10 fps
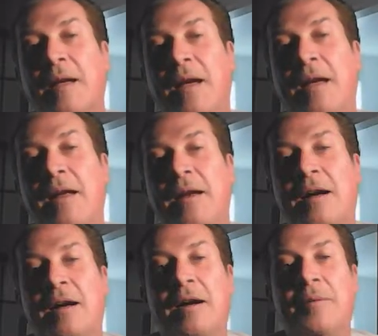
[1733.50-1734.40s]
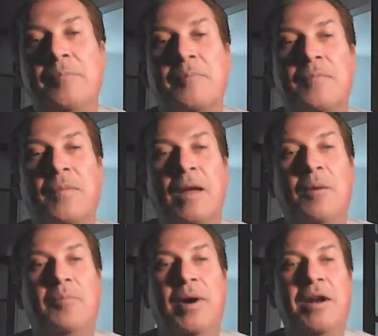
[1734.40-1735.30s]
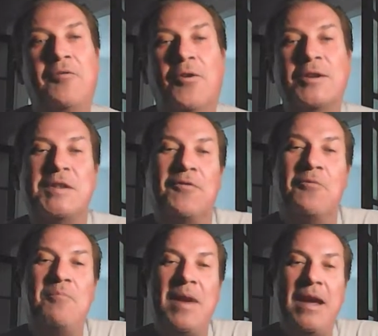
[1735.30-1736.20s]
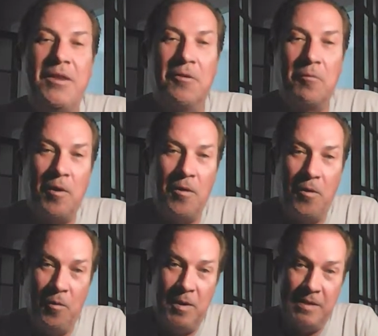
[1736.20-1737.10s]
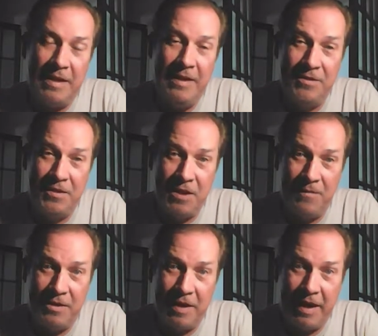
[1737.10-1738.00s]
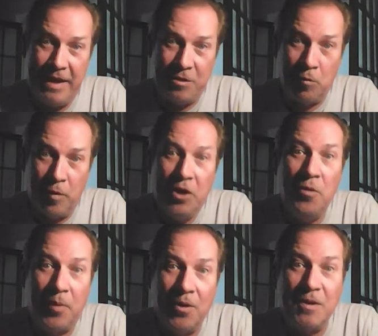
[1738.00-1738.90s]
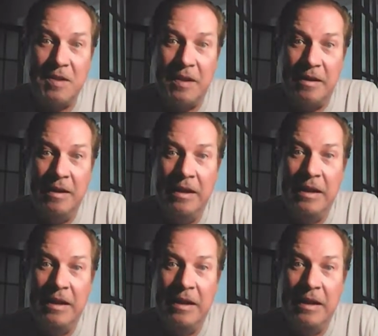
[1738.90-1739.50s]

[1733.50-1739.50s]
And, but unfortunately for me, the role was, and these are the toughest, like it's a real person.